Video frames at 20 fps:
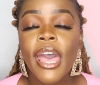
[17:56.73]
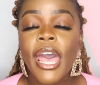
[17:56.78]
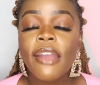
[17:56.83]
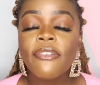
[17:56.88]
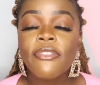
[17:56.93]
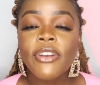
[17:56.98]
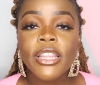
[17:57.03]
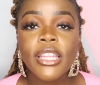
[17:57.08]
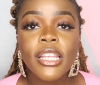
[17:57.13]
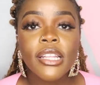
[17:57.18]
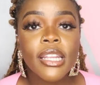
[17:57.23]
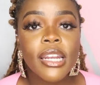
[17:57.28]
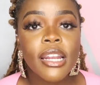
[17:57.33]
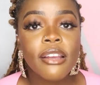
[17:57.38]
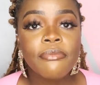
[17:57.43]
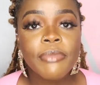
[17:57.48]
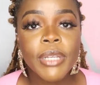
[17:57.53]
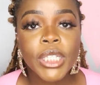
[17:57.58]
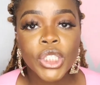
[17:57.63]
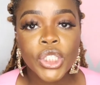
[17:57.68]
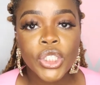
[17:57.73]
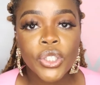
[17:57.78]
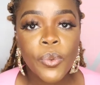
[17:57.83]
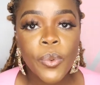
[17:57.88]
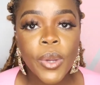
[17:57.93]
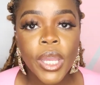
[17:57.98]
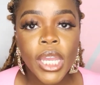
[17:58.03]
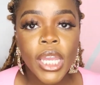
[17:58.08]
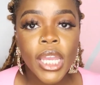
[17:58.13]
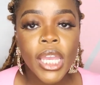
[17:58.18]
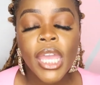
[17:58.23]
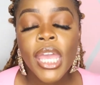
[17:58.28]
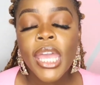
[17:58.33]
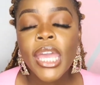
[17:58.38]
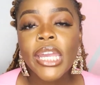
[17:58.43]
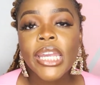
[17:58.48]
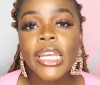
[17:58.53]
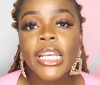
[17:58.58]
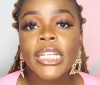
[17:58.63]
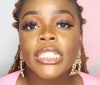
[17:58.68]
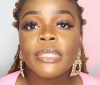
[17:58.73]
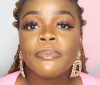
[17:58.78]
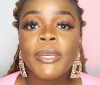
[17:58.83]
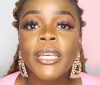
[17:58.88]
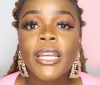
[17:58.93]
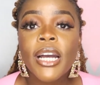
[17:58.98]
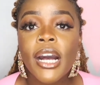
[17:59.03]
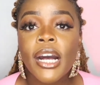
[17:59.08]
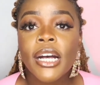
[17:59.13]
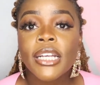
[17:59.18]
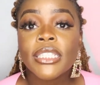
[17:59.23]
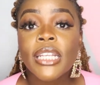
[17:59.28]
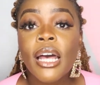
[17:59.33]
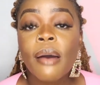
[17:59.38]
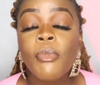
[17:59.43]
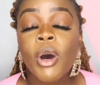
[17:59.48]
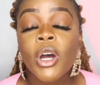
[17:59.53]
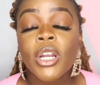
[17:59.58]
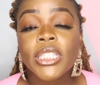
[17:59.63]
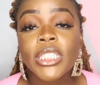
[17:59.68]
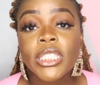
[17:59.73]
everything that I've been doing is because I'm on a